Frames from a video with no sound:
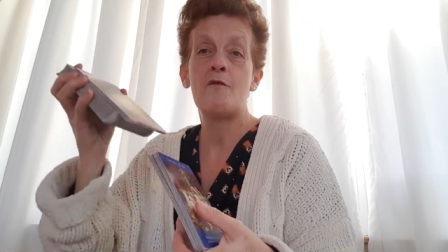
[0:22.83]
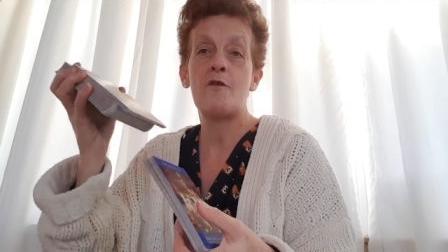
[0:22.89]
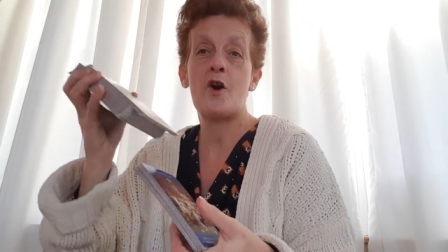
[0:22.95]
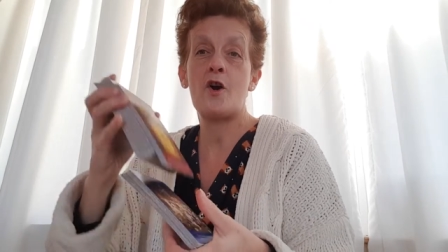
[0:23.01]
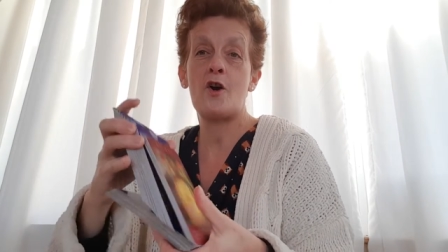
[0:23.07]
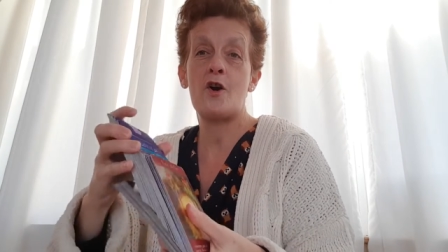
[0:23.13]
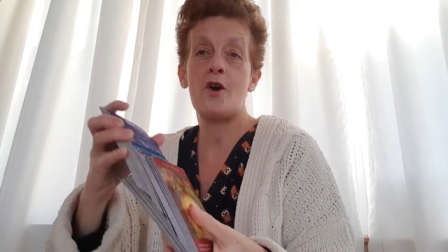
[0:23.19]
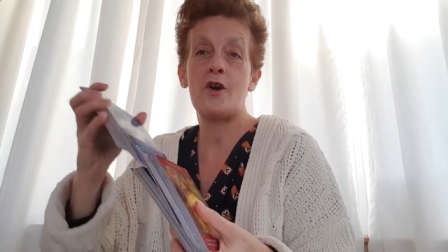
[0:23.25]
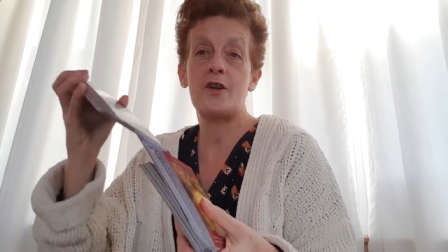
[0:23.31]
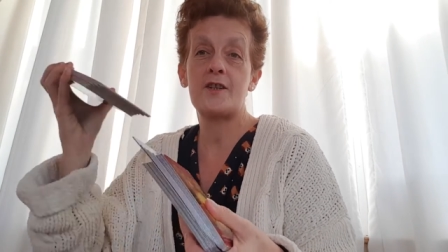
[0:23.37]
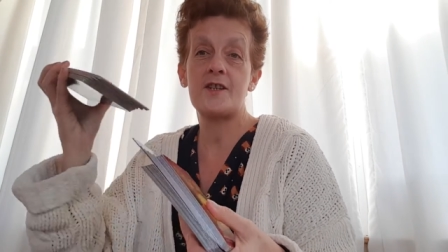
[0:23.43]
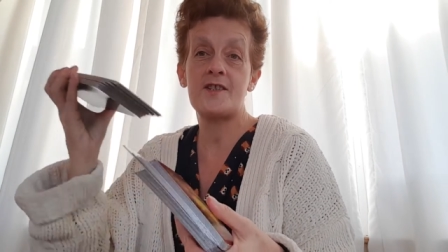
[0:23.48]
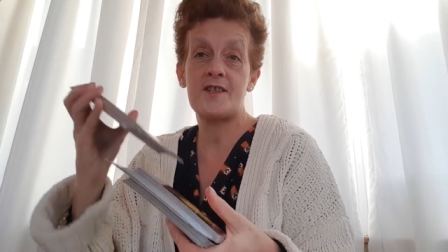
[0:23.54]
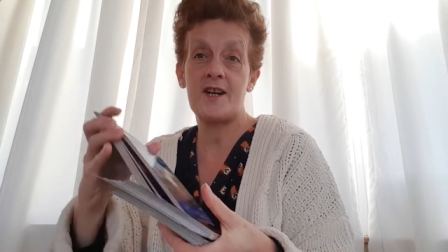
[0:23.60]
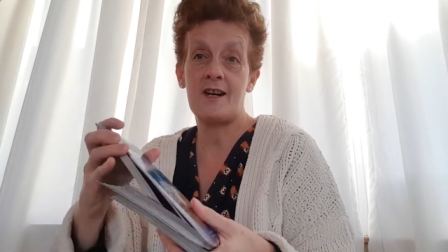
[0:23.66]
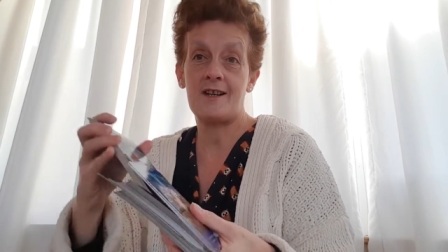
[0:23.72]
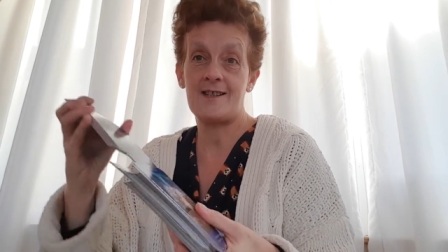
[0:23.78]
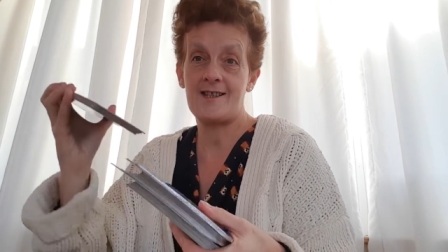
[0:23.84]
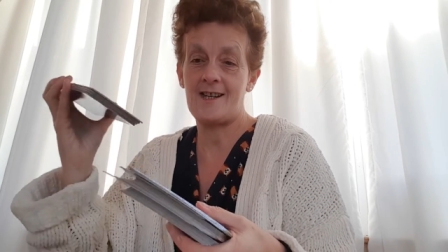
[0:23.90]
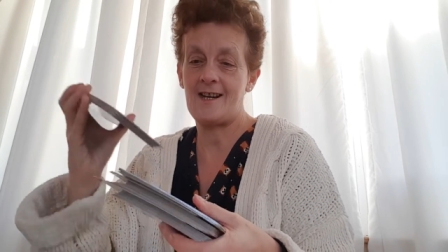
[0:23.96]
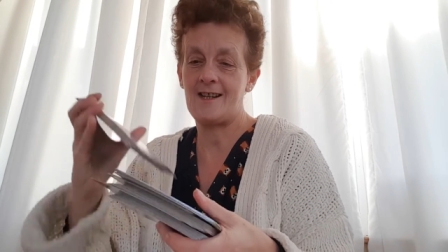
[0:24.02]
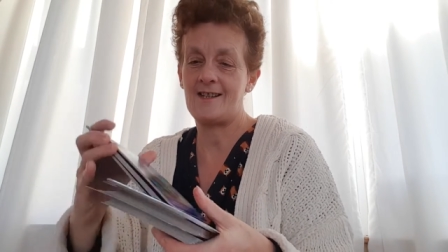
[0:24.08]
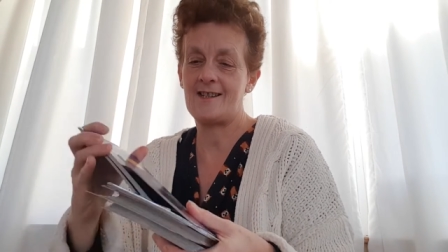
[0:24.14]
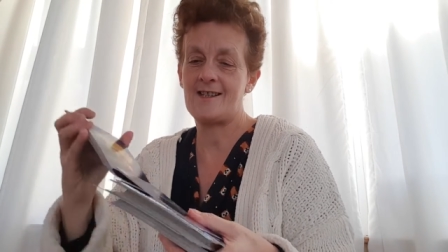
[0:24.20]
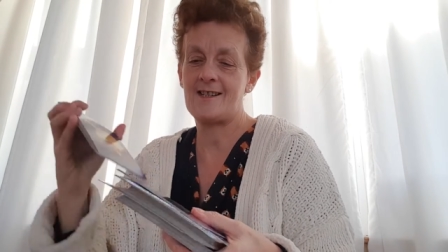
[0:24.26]
for the star
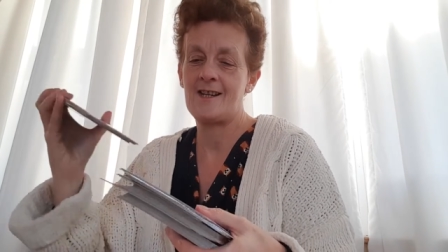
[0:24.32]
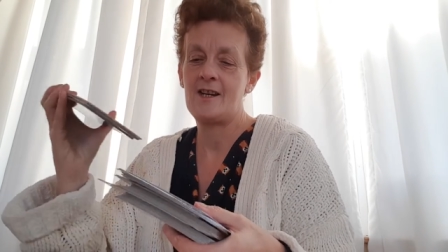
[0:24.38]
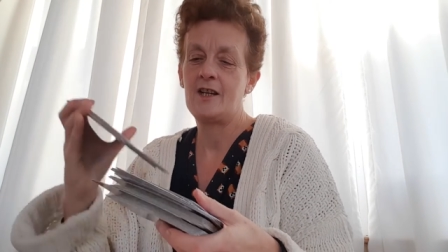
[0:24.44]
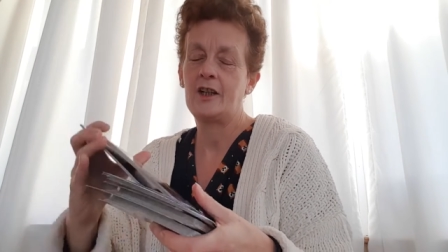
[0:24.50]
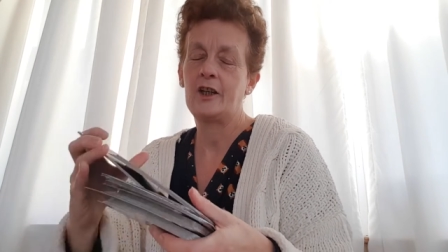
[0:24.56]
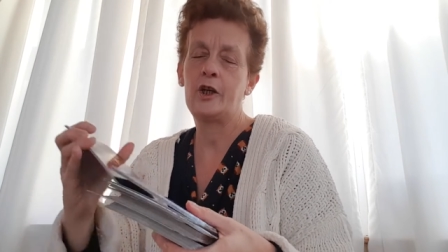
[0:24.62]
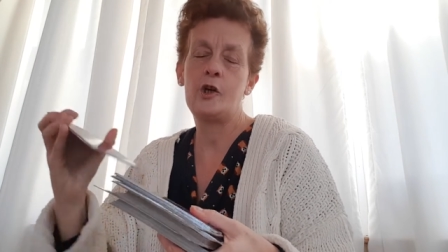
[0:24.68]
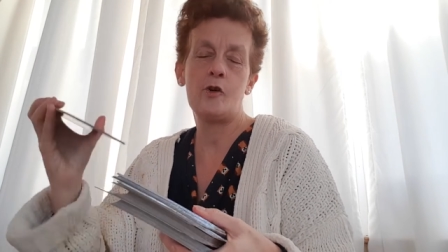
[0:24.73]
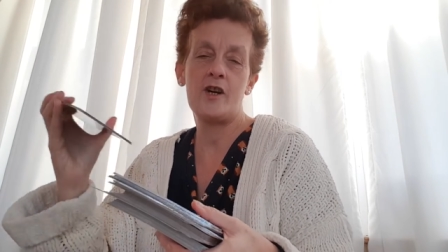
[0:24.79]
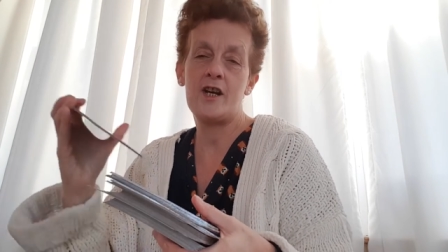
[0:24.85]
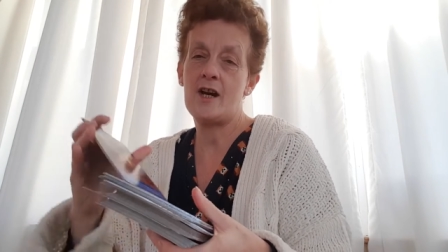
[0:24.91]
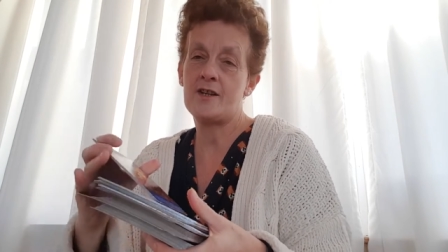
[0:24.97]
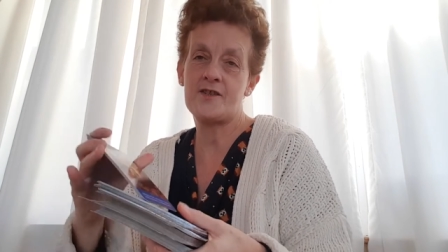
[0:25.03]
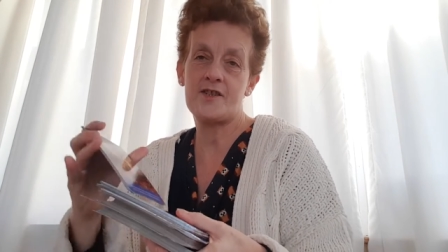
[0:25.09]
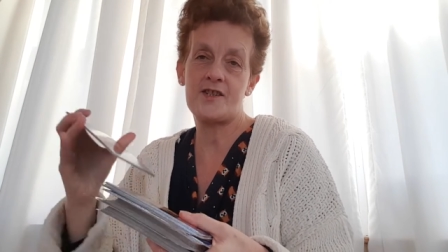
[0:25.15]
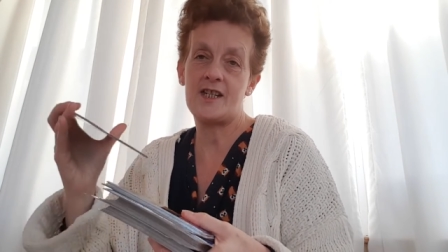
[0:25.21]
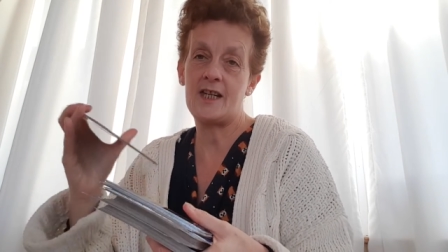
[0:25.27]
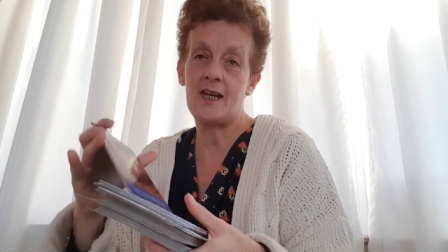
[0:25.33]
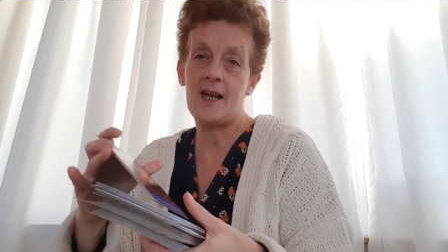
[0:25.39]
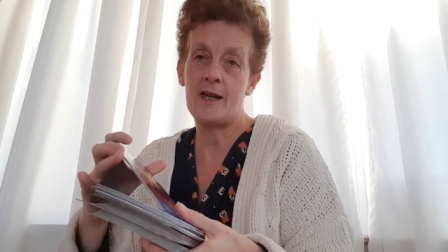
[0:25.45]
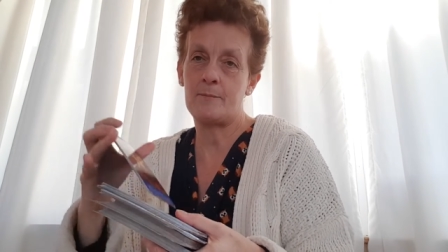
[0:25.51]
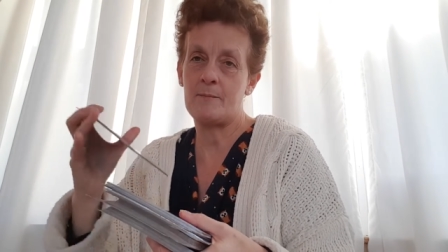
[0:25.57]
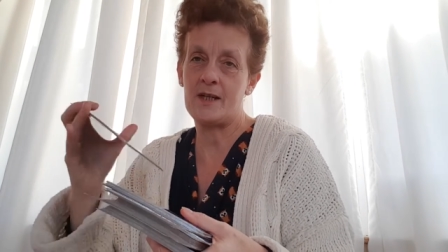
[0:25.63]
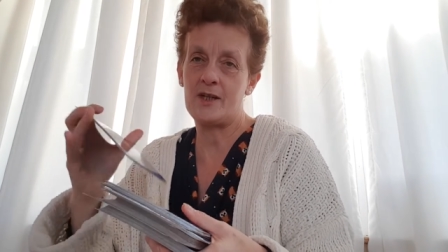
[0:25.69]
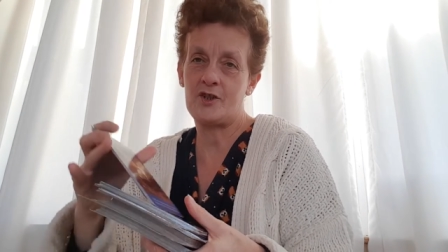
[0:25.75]
signs. Curiosity
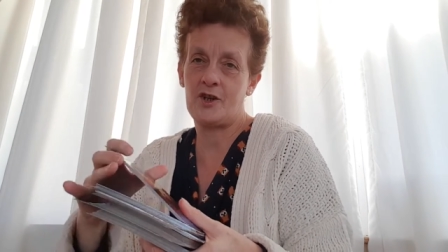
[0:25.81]
led me